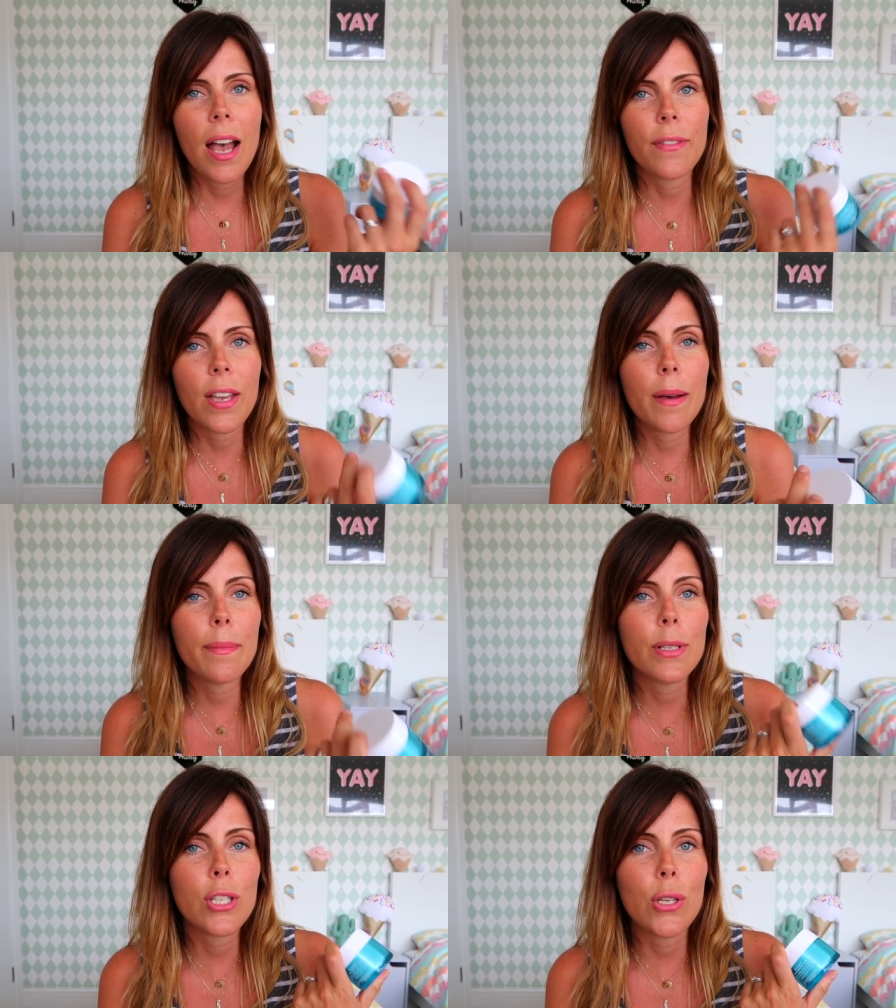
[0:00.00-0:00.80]
I've
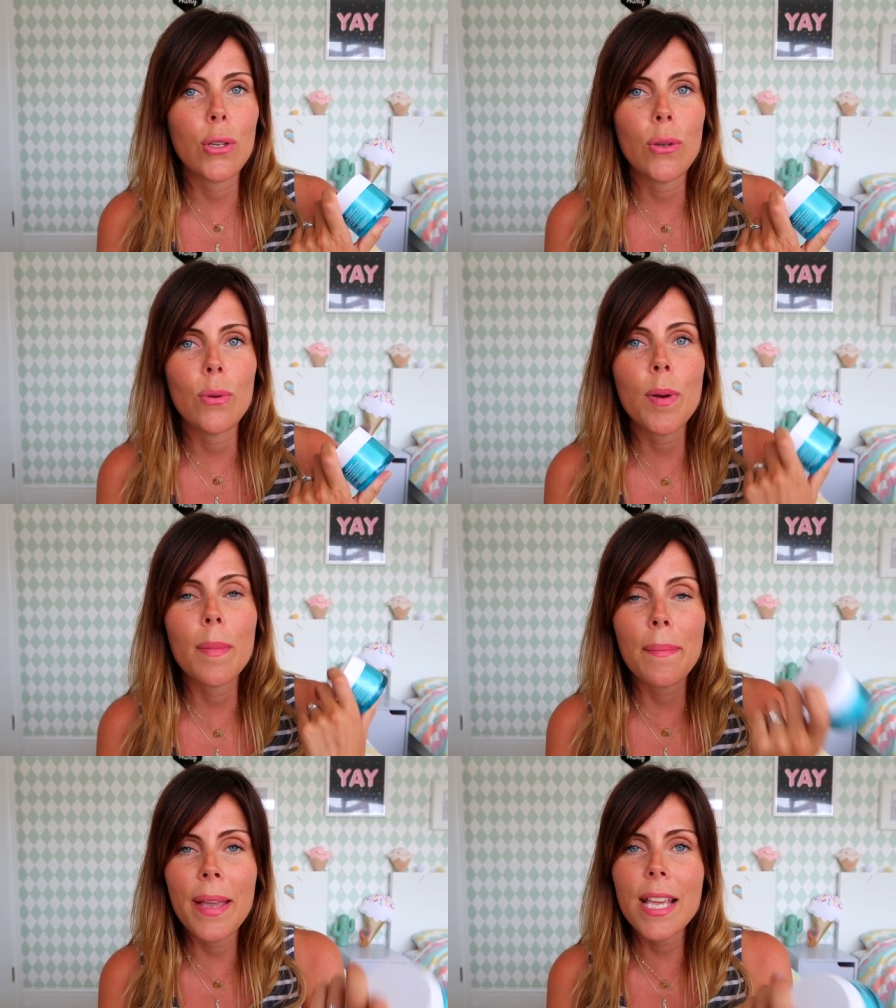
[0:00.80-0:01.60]
come to put
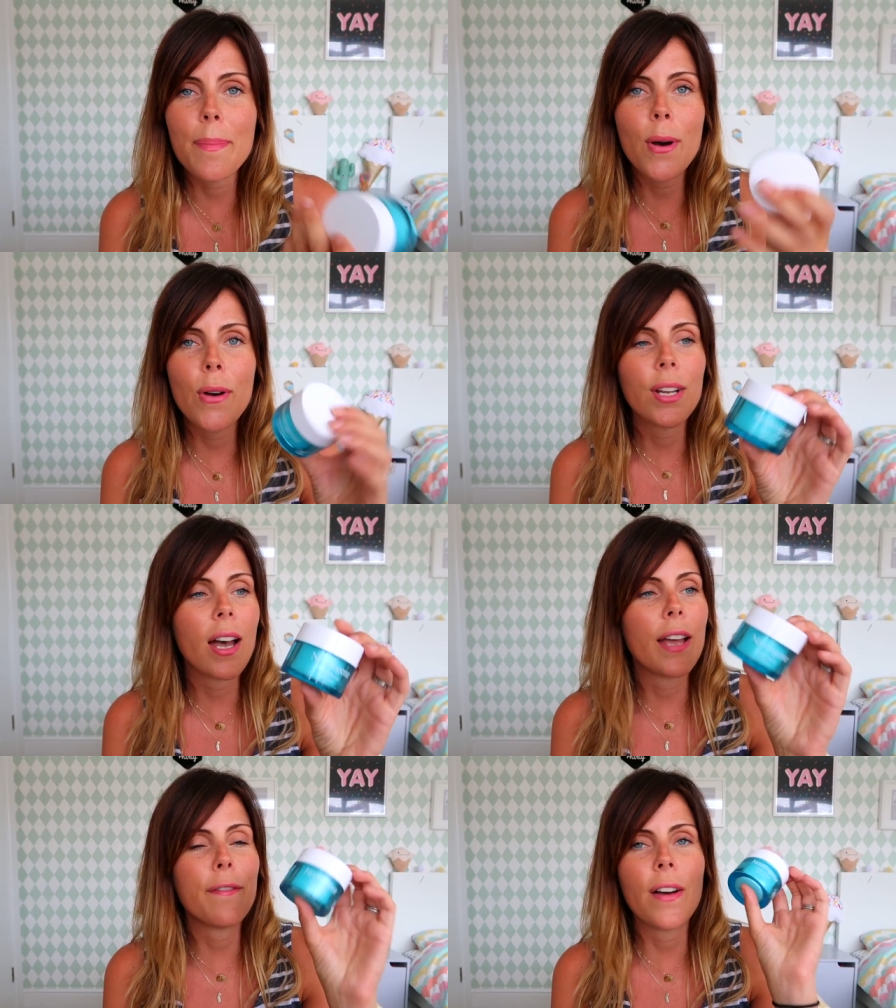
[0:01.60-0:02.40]
my makeup on
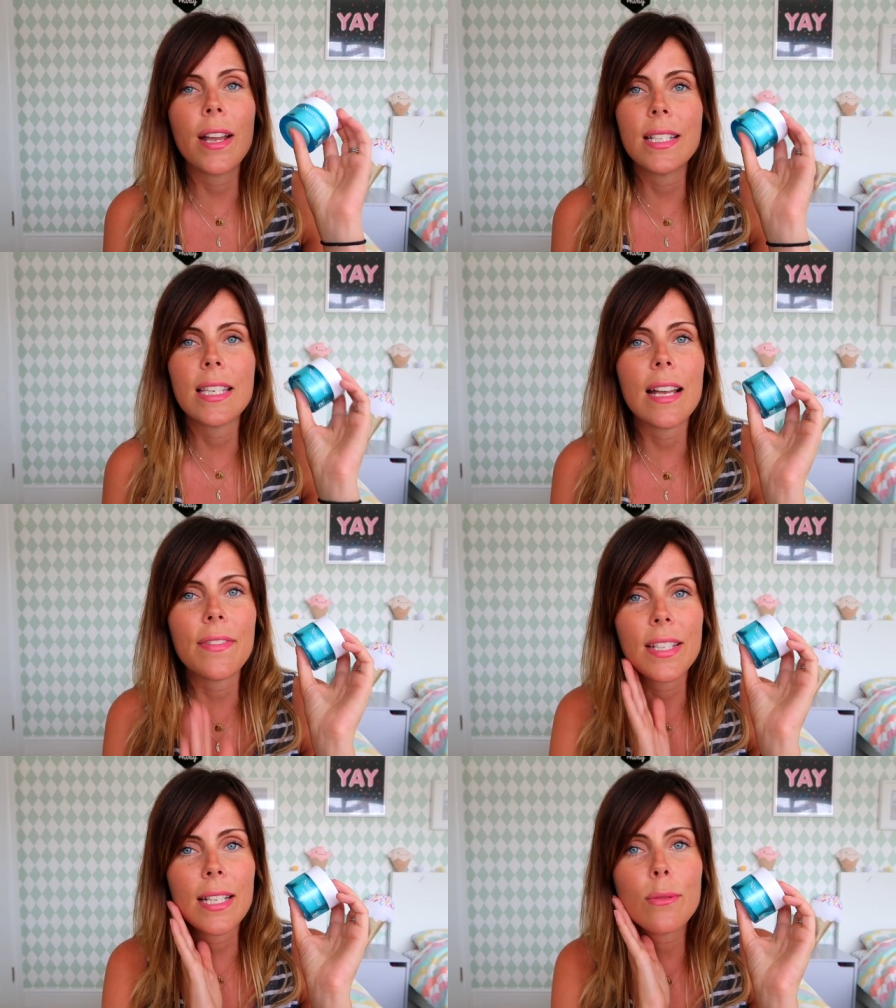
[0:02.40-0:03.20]
I find
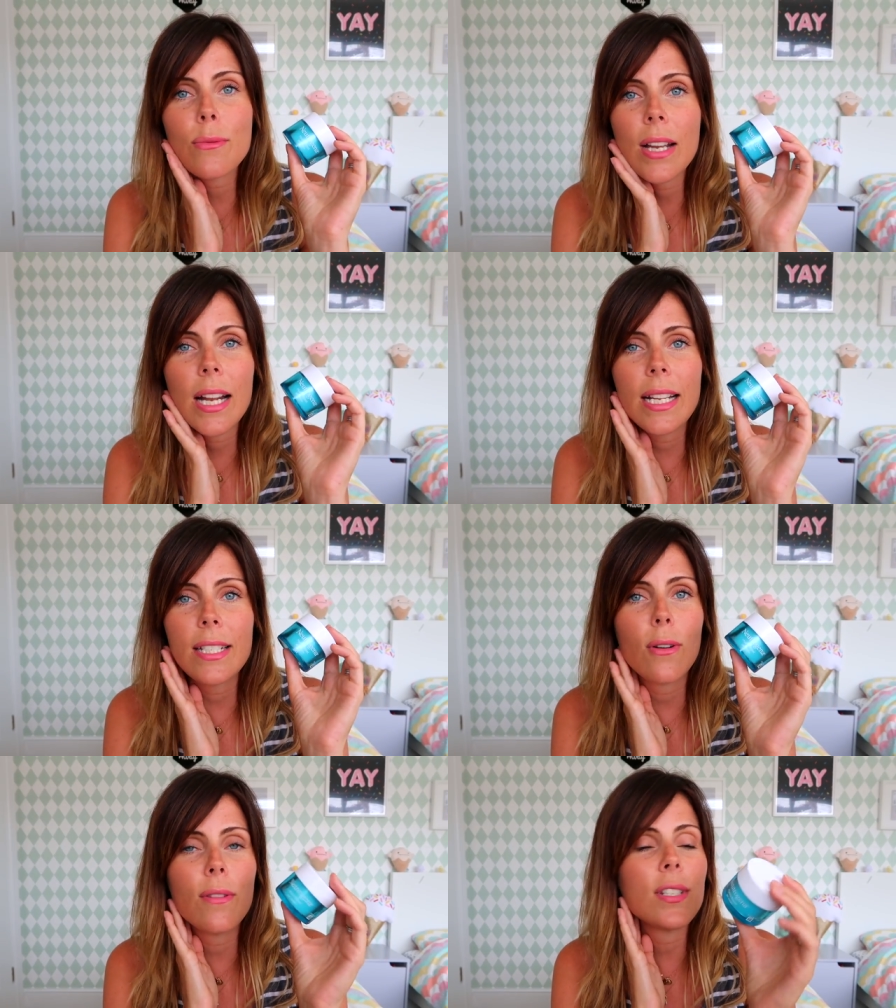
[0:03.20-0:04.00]
that this has really
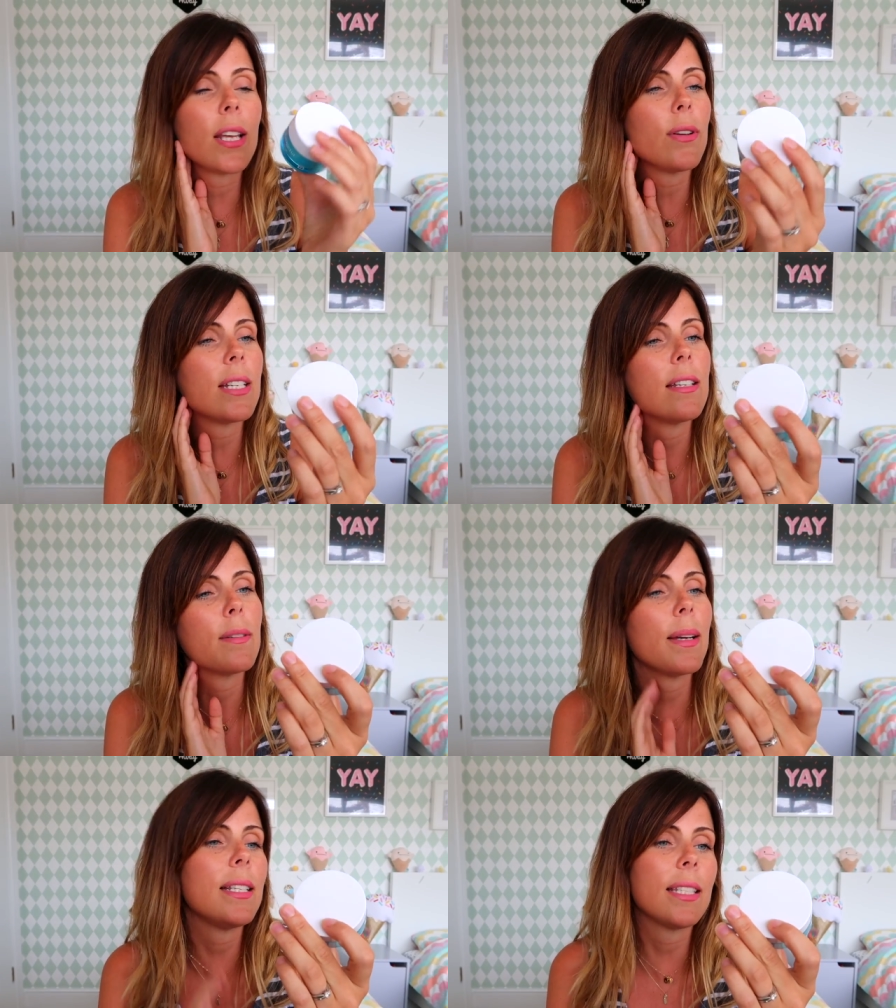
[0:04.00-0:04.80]
sort of soaked
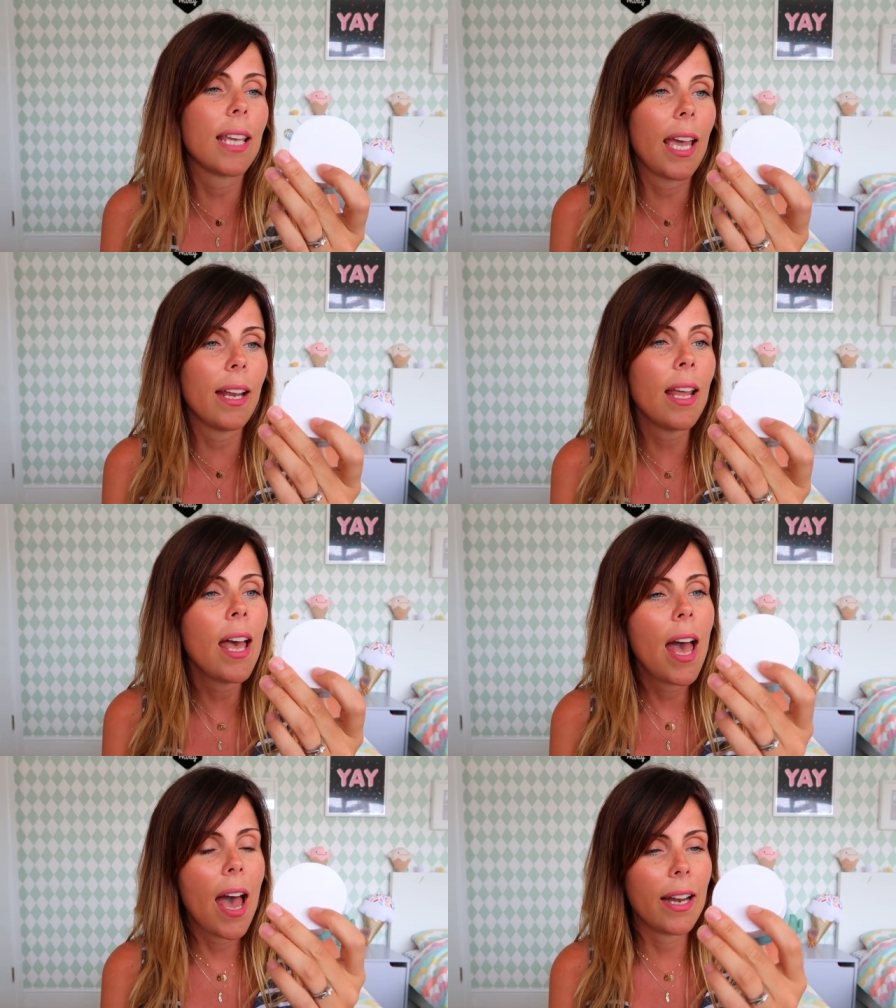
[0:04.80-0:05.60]
into my skin
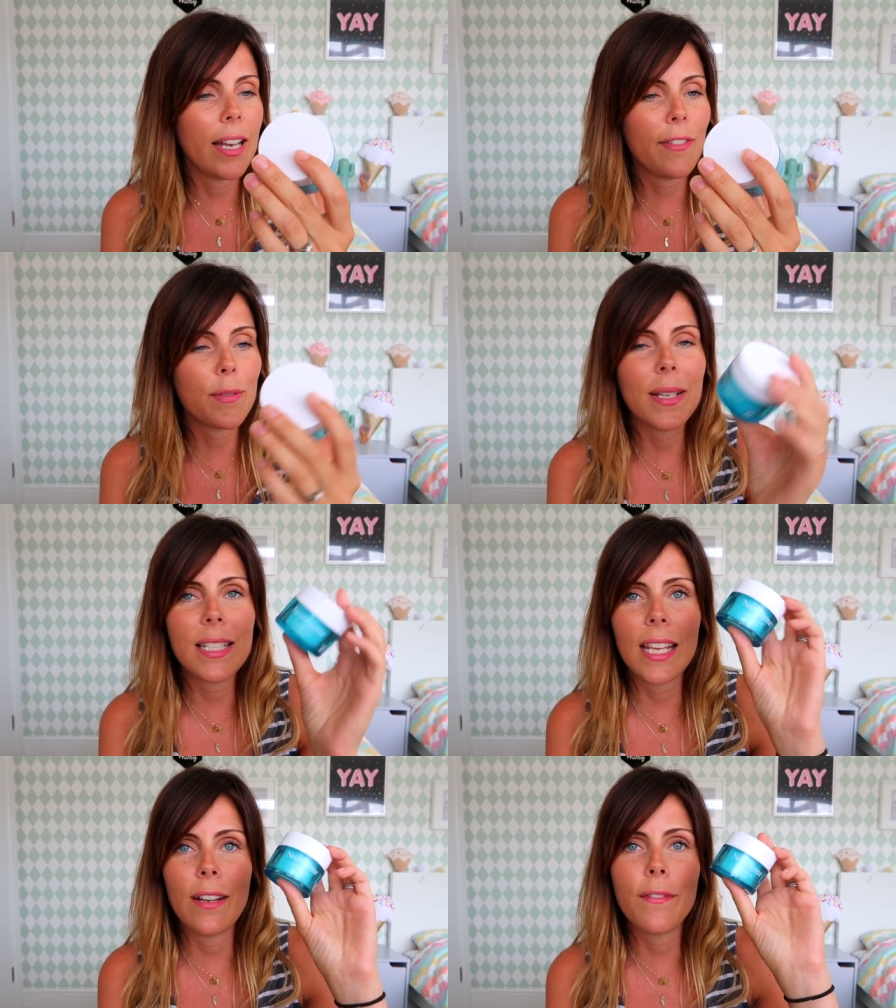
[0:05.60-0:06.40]
and left my
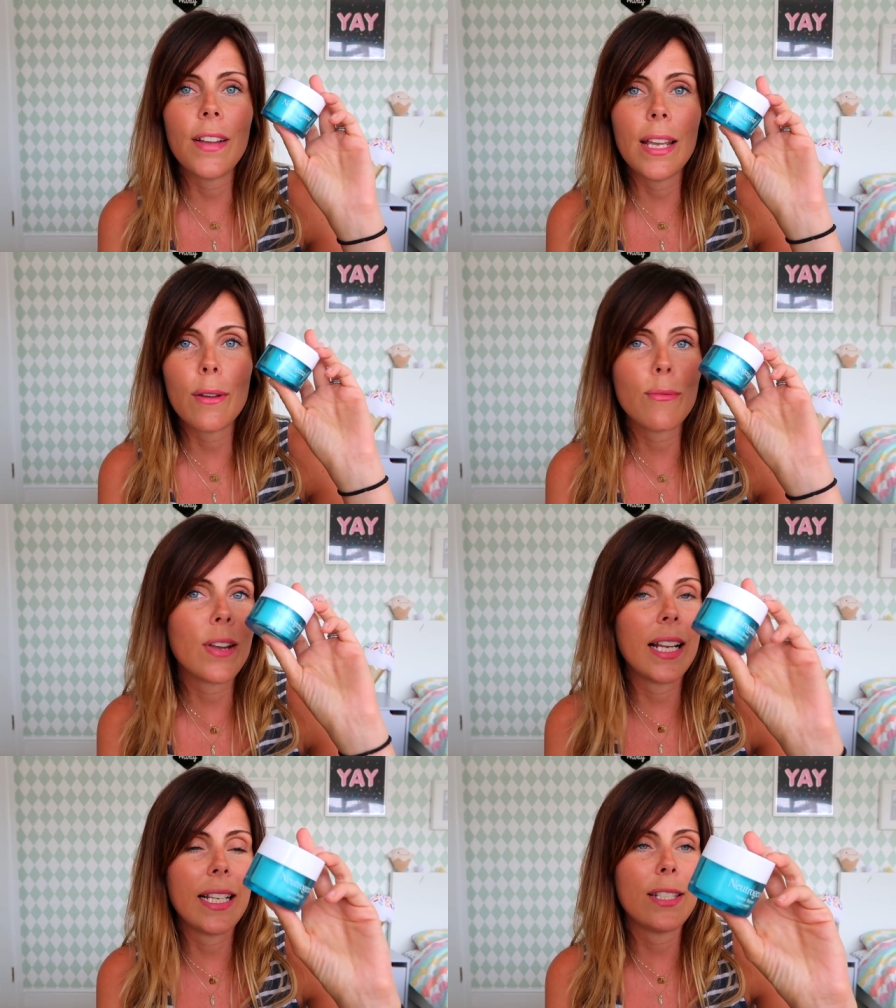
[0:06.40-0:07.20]
skin feeling
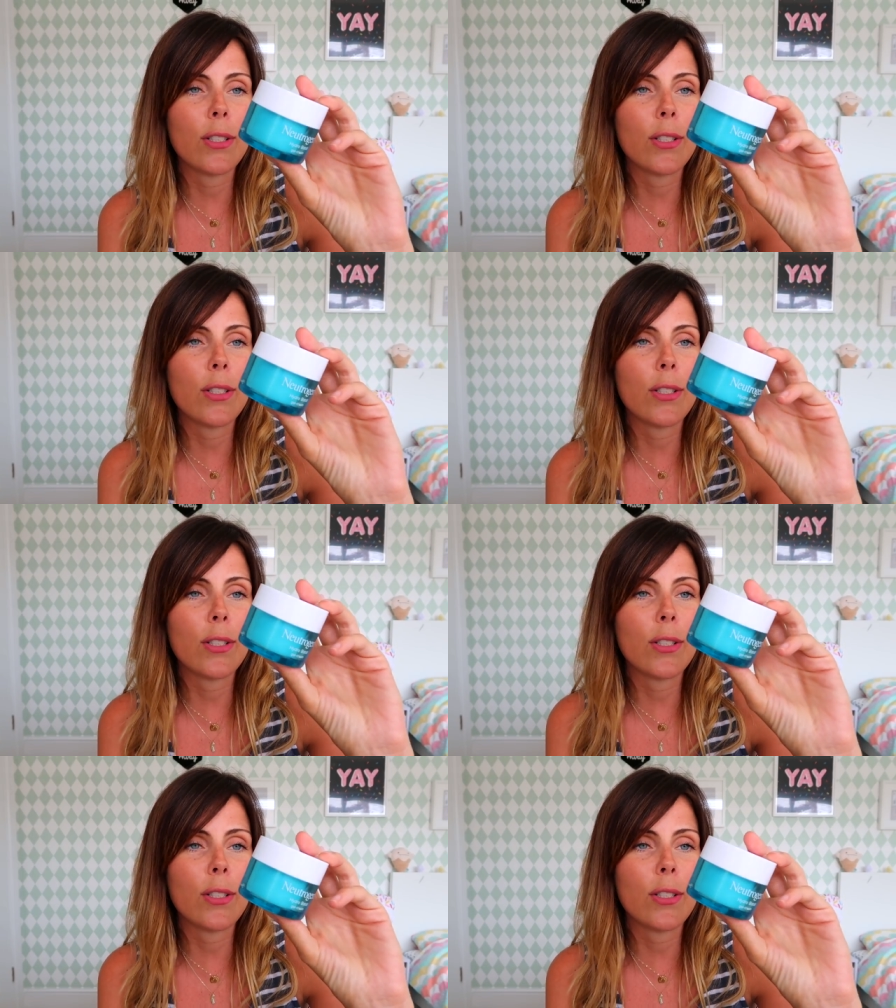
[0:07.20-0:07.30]
really